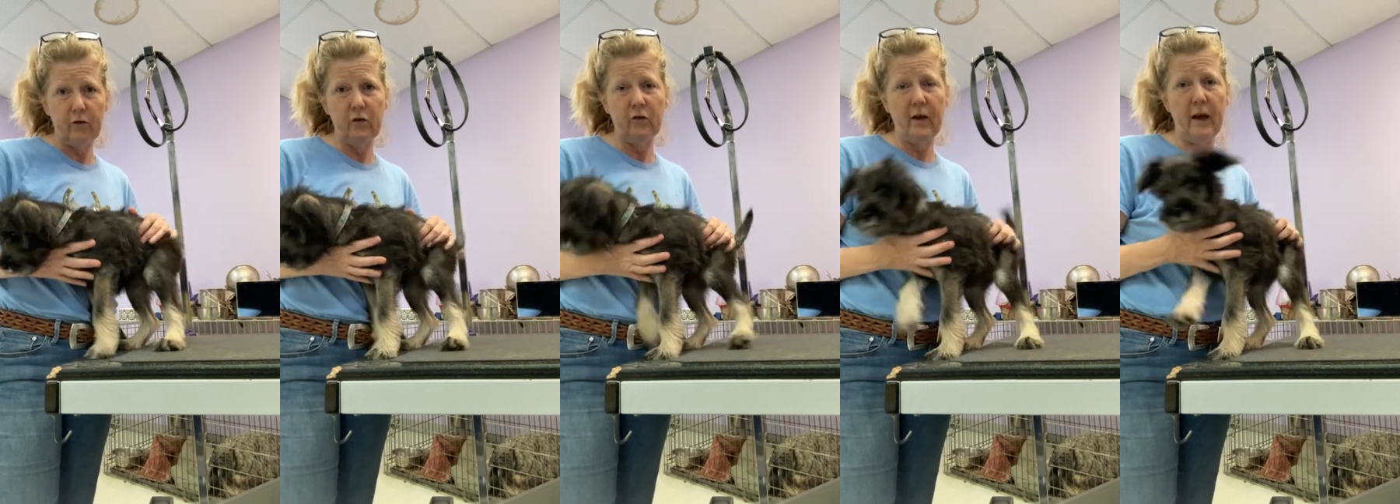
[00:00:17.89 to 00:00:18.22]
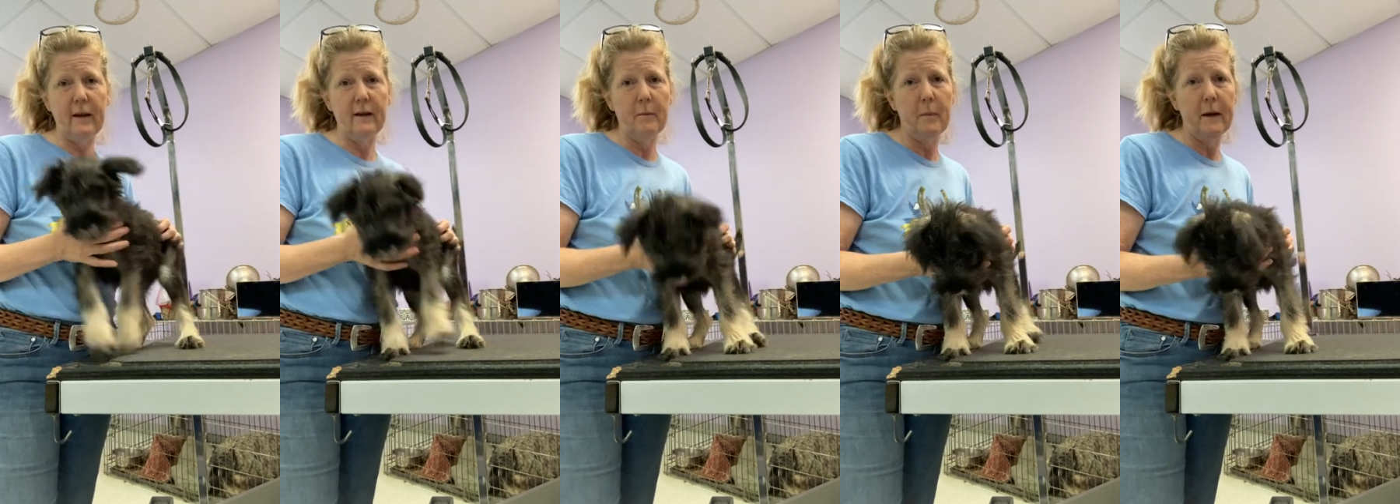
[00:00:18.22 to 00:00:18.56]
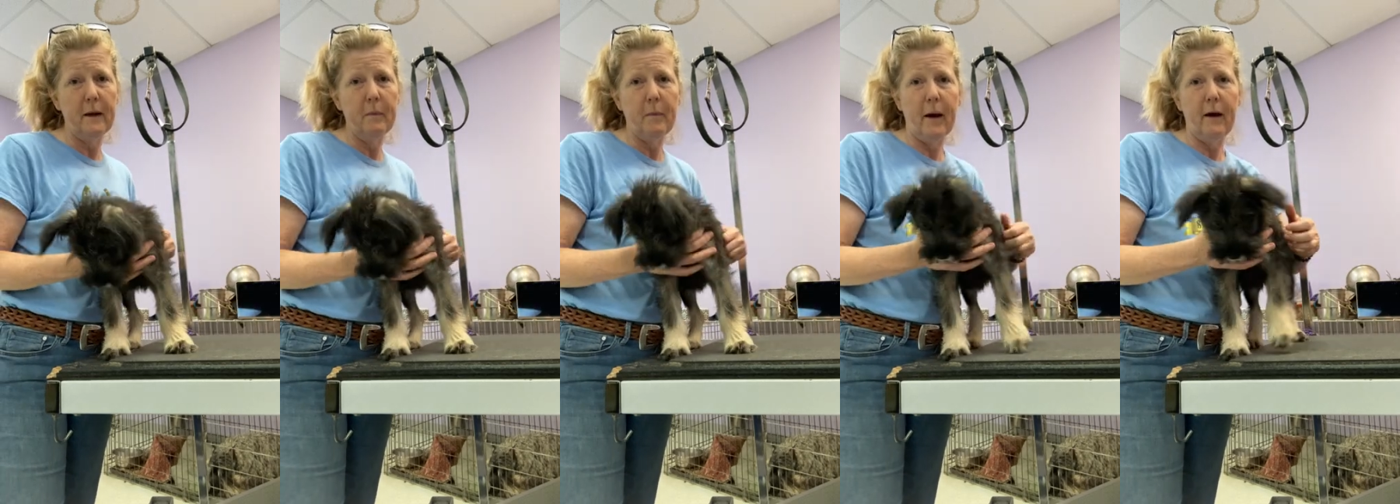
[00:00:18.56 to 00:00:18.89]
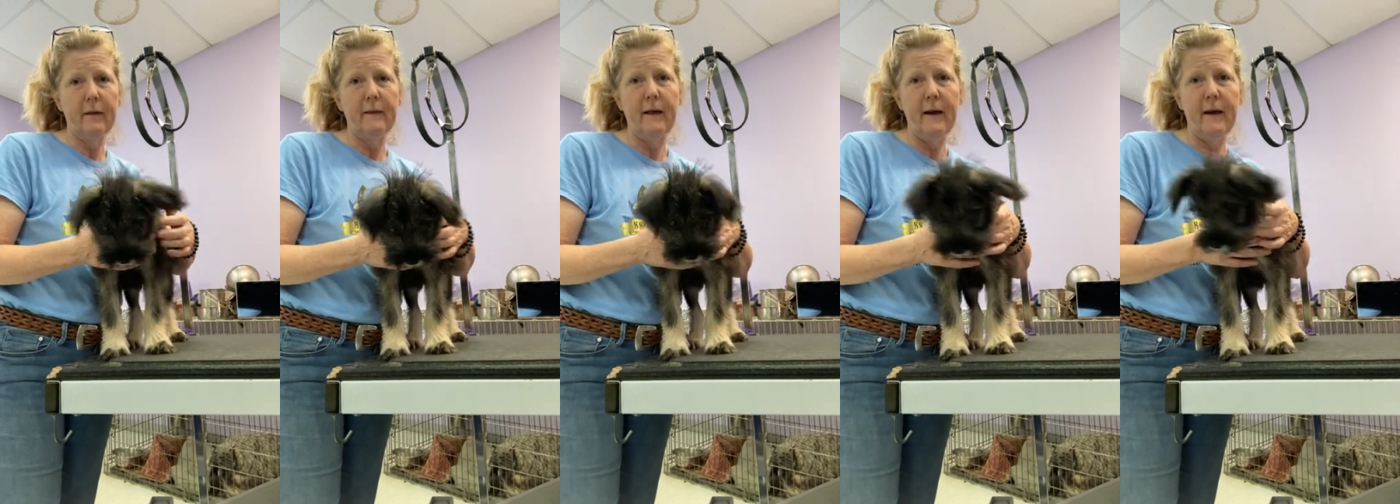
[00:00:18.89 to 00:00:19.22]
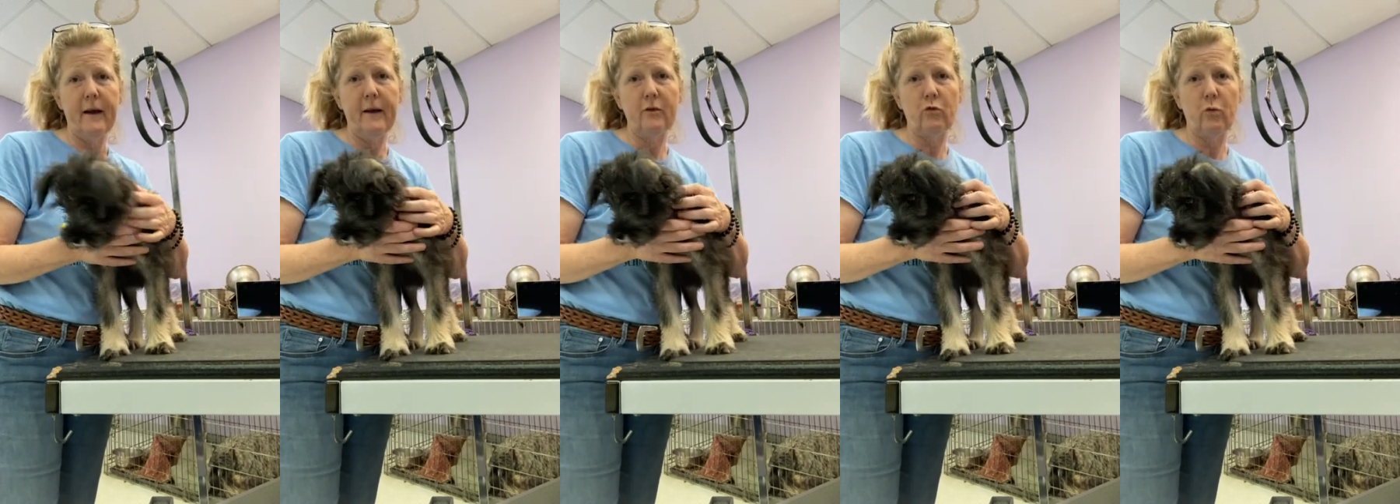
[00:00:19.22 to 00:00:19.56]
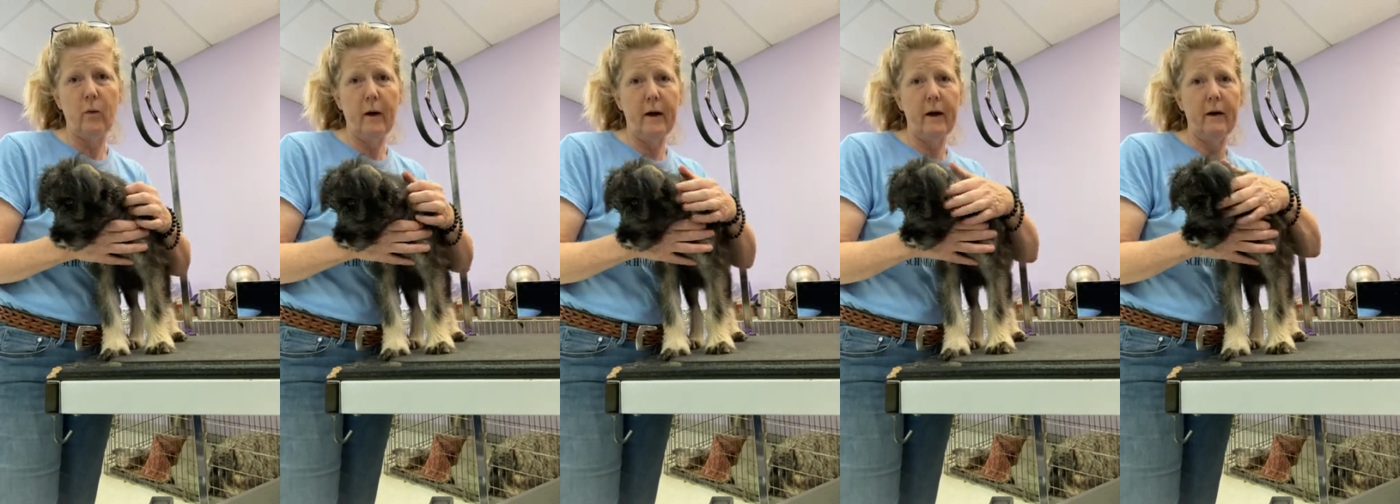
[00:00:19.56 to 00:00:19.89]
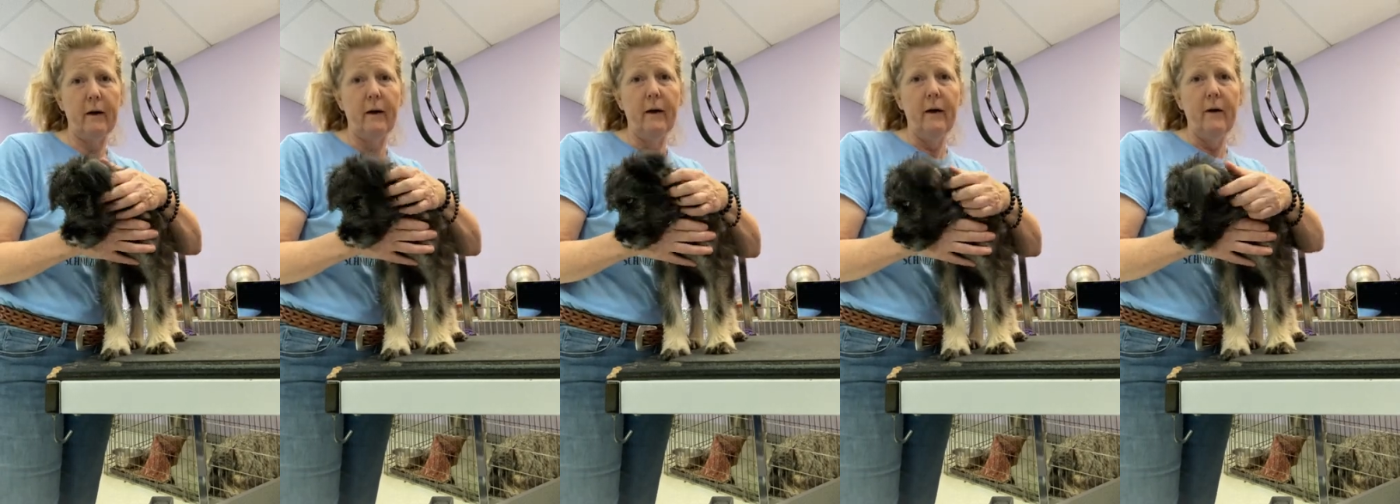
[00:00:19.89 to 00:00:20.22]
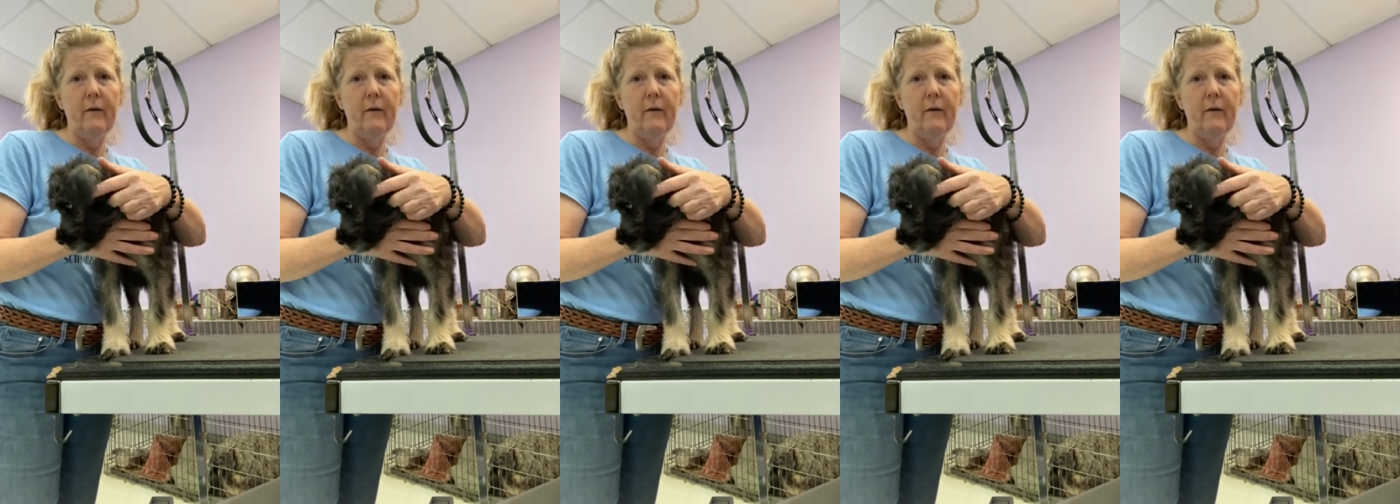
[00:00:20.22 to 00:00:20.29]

She's getting to be about the age where